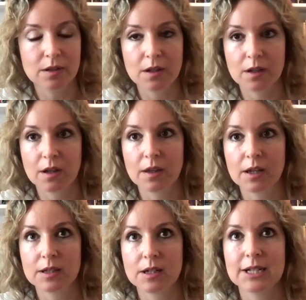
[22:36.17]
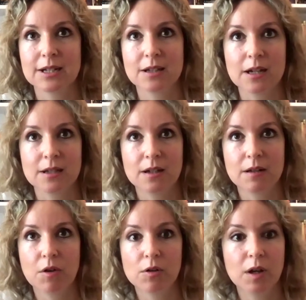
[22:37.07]
Uh, I think it's an exercise that
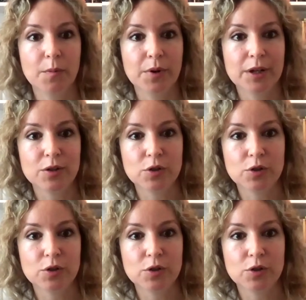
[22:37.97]
all companies